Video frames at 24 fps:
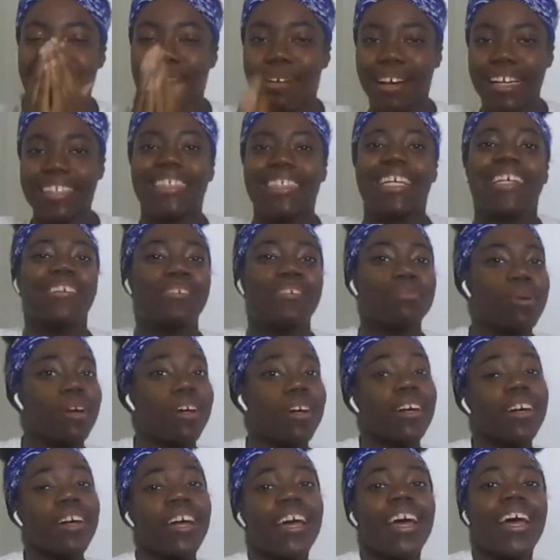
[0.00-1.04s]
by the title,
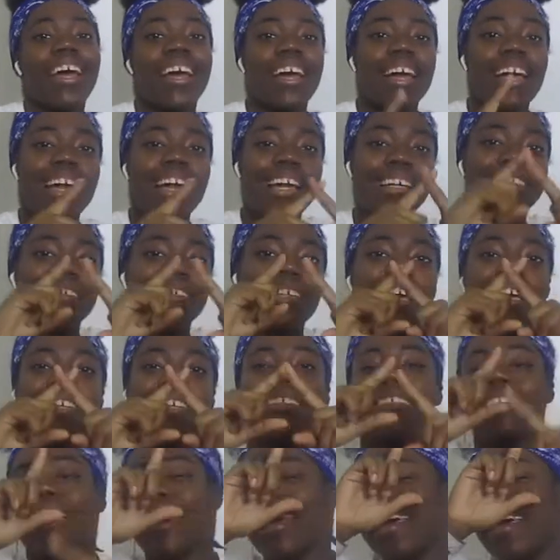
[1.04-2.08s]
bro,
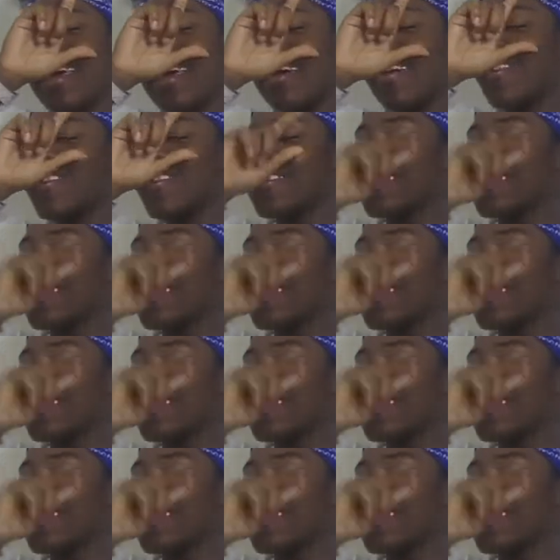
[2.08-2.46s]
XXL